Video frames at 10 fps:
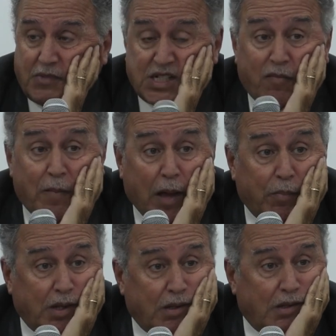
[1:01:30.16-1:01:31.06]
Doesn't have a
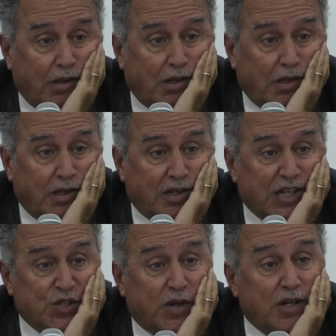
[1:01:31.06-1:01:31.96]
map.
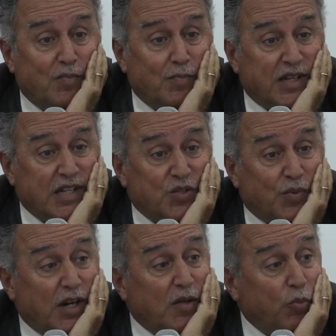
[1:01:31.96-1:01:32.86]

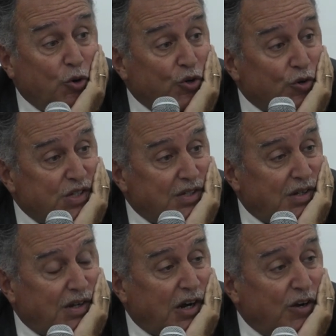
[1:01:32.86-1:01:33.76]
Israeli borders
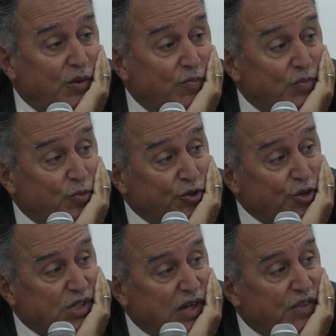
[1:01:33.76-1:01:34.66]
are the
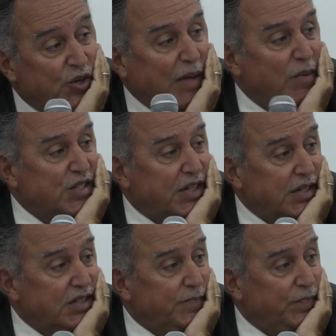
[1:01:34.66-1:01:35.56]
borders of their neighboring
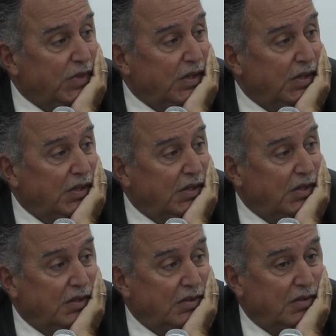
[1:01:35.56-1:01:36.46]
states.
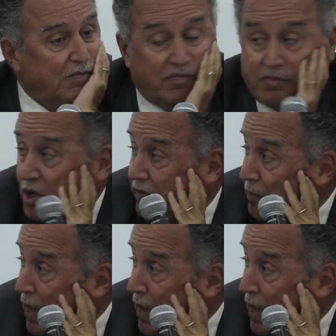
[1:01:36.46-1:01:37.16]
They don't have a